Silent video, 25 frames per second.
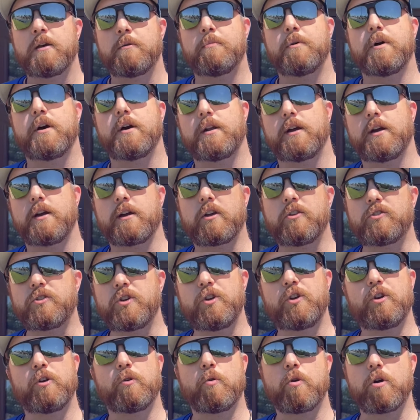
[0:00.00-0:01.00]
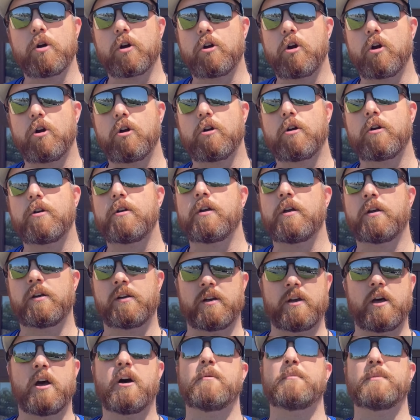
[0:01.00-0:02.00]
But uh, continue to work hard.
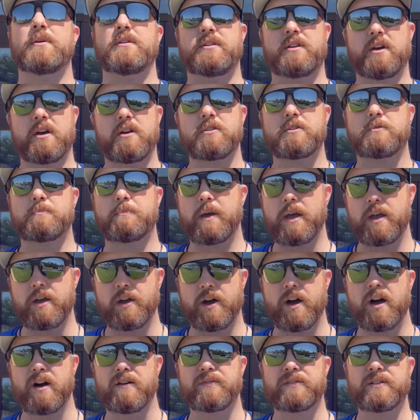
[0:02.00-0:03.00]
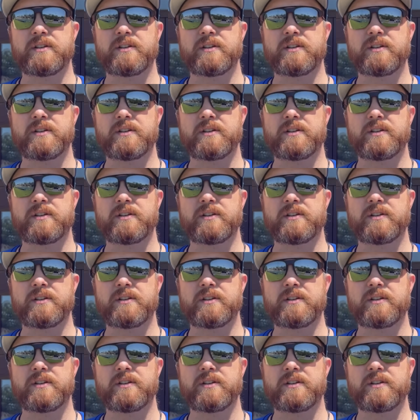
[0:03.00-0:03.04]
Um, it does pay off.